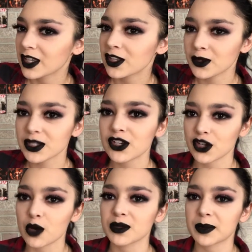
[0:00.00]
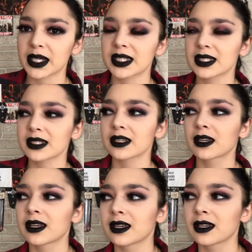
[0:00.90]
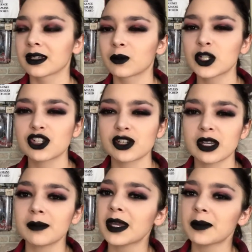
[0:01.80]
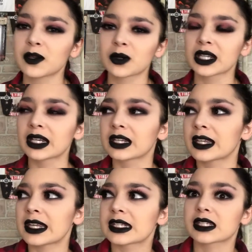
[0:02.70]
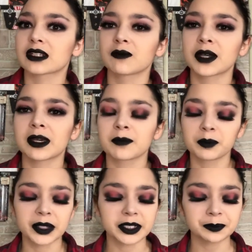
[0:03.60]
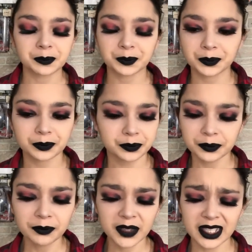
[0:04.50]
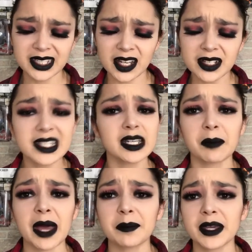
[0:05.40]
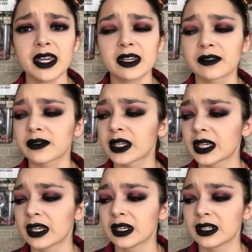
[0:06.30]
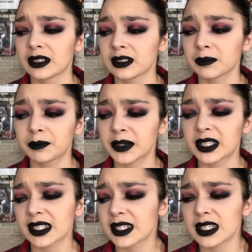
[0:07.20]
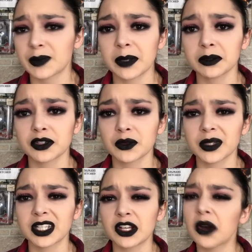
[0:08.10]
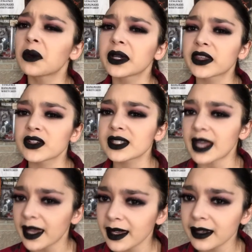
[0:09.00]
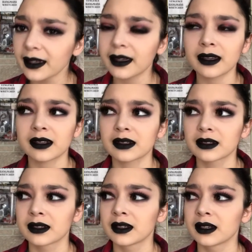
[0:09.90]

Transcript: Use our terms, please. Which, it might be really elitist of me, but it's honestly a pet peeve, because these people don't really know what they're saying, and